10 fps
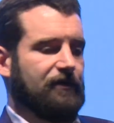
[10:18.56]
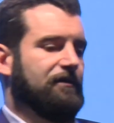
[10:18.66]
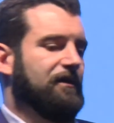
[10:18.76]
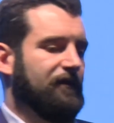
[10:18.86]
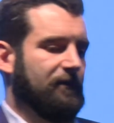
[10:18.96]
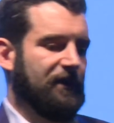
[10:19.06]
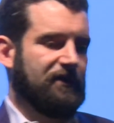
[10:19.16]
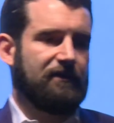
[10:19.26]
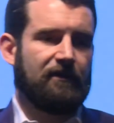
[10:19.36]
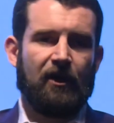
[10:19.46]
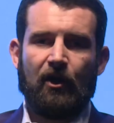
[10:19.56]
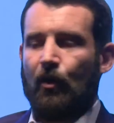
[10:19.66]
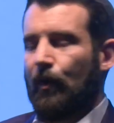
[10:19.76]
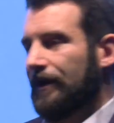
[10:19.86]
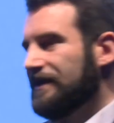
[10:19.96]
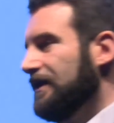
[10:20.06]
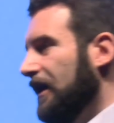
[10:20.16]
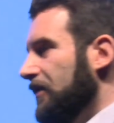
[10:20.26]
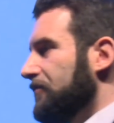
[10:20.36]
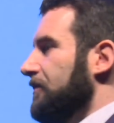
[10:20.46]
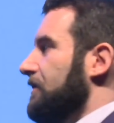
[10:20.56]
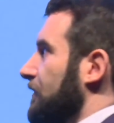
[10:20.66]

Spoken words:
your information, where it's dangerous for